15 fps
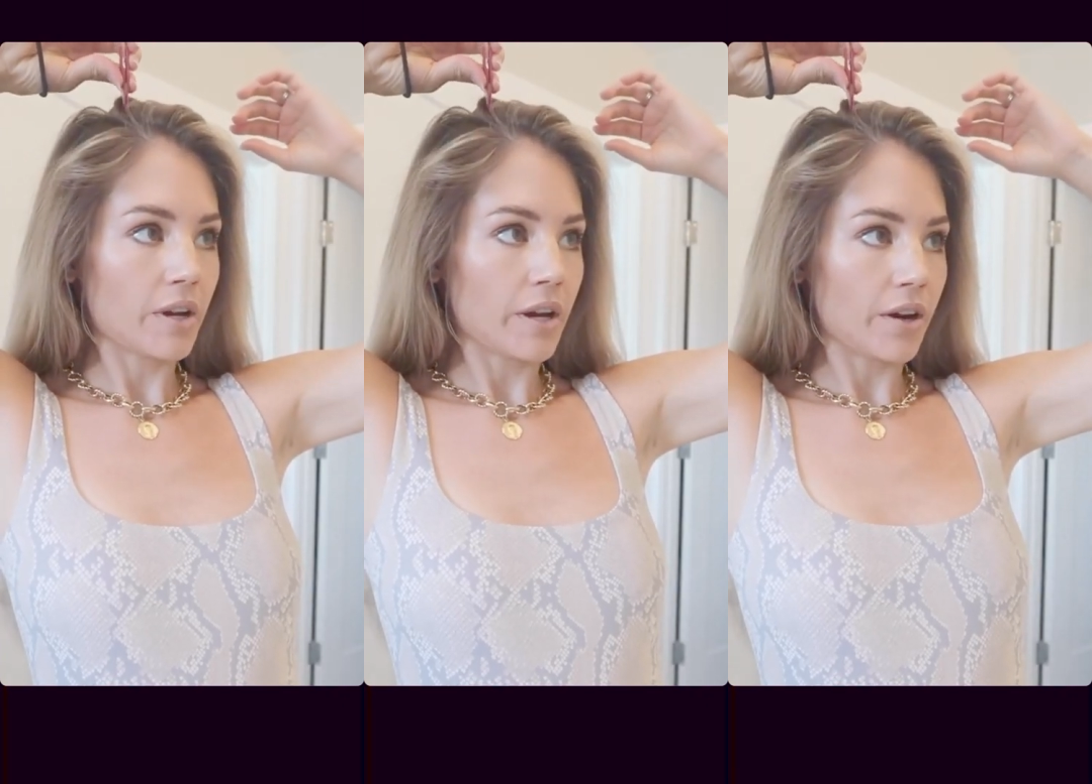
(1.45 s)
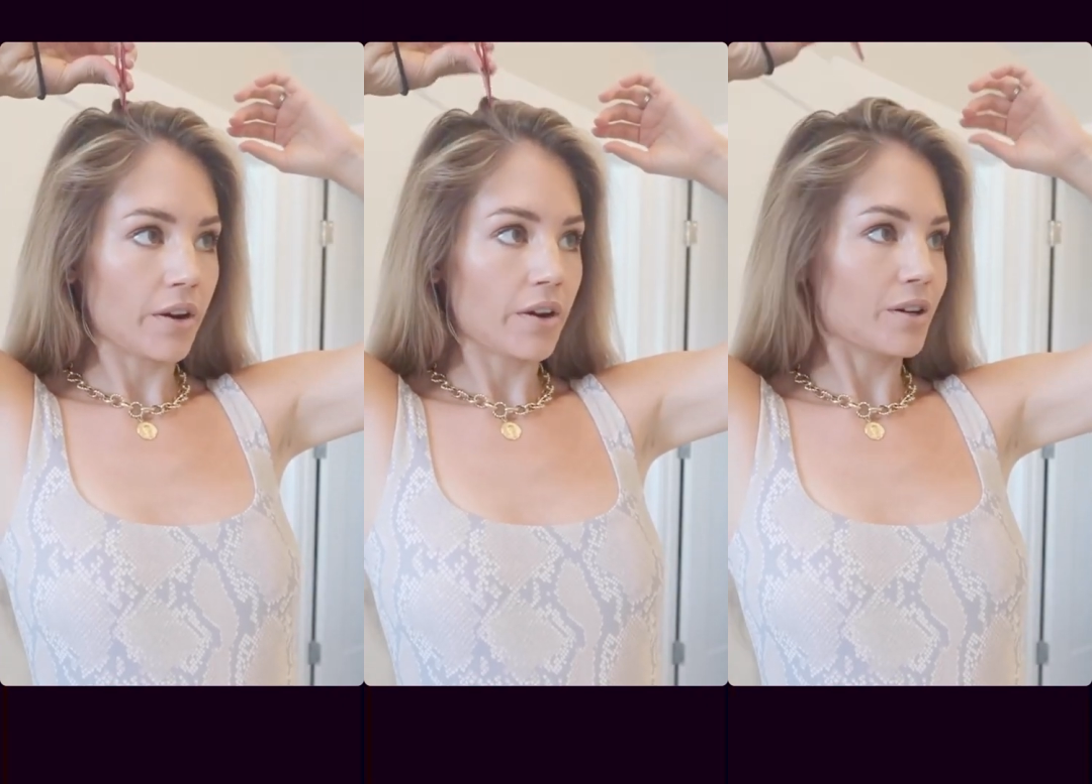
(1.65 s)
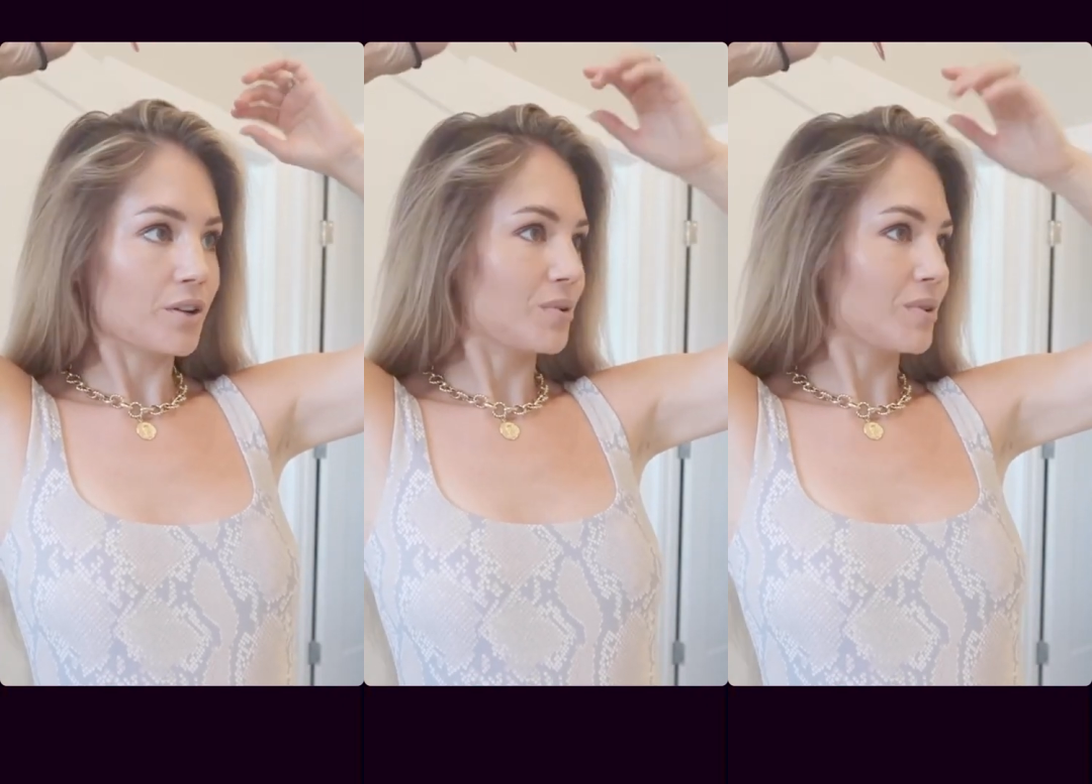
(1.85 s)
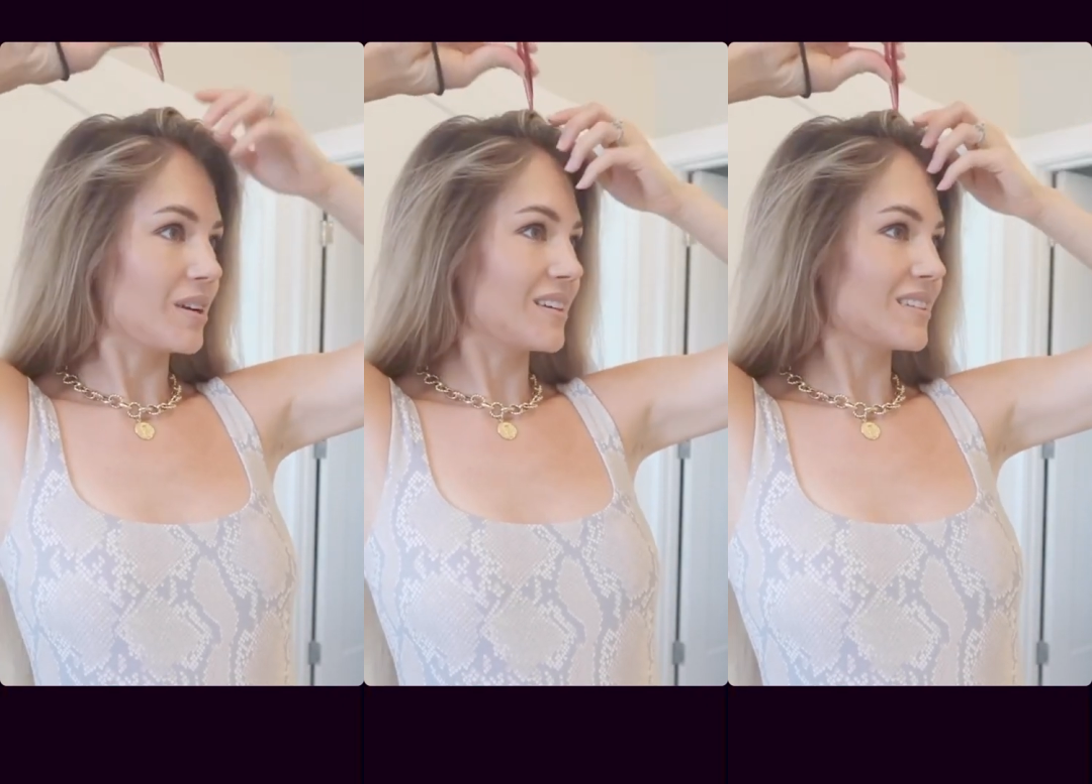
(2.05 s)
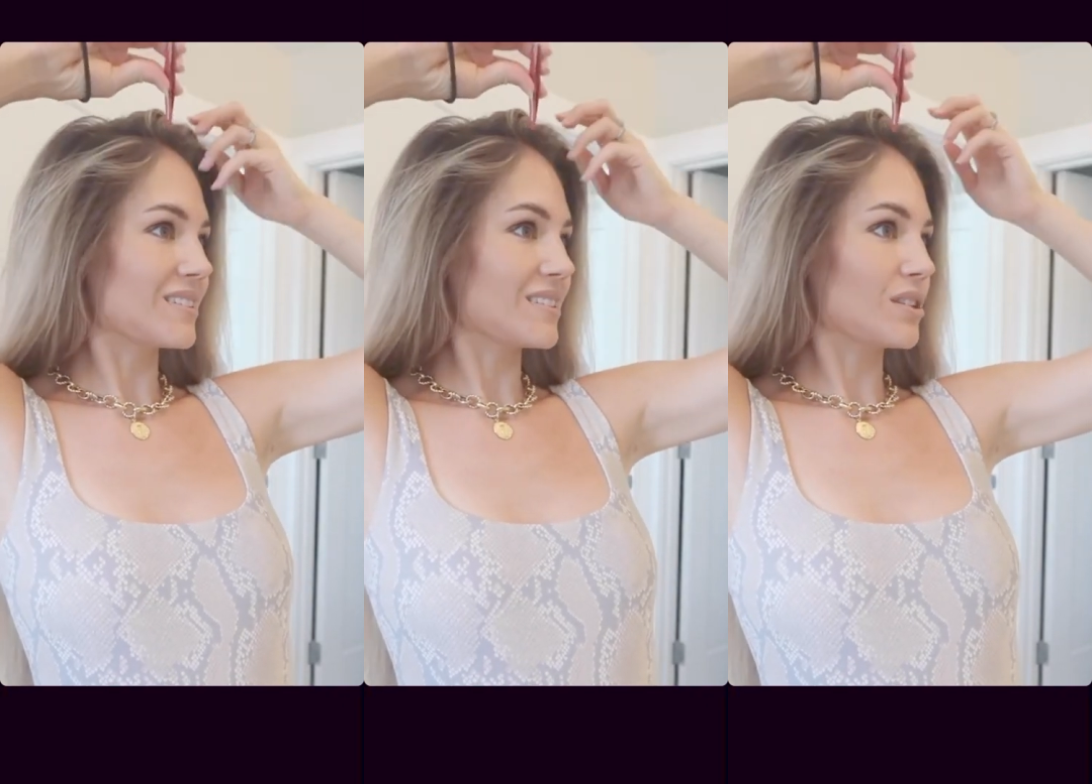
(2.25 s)
hair. I do a
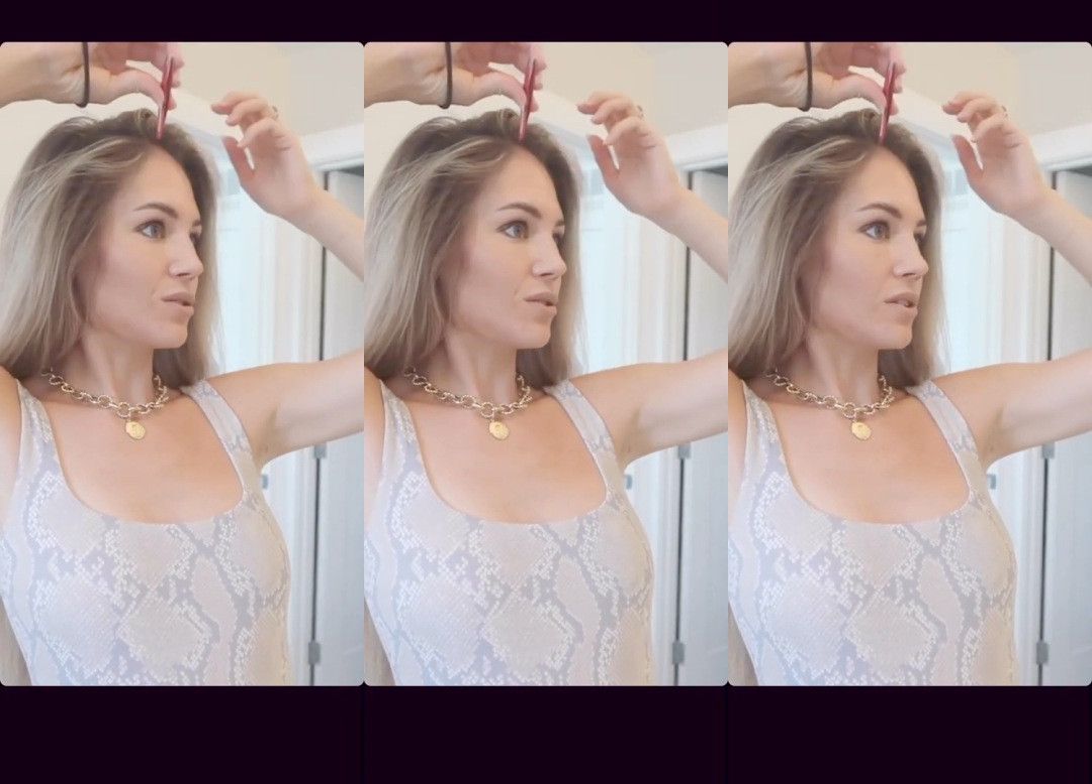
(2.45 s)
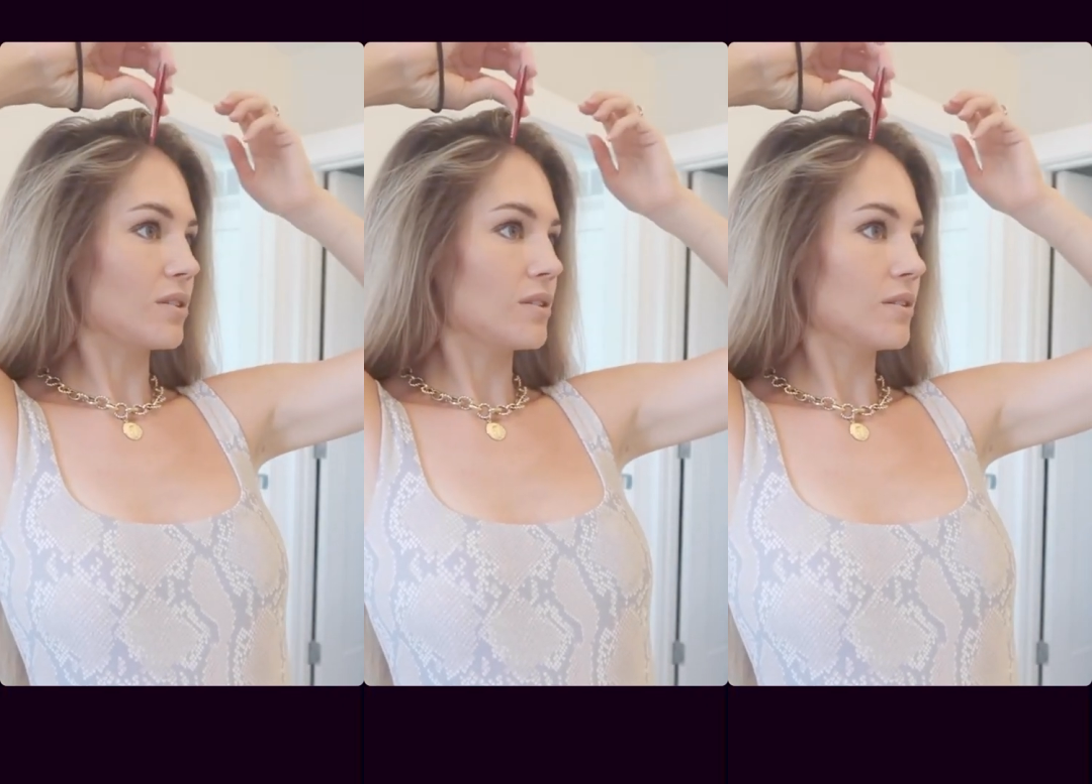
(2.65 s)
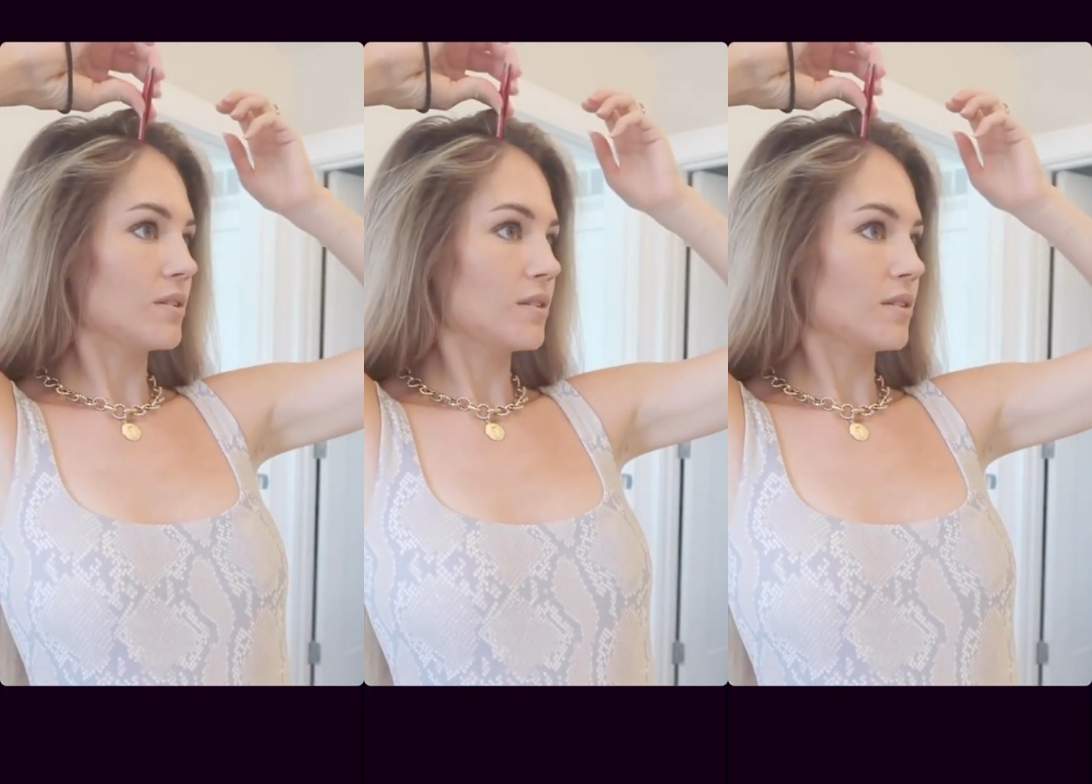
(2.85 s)
nice little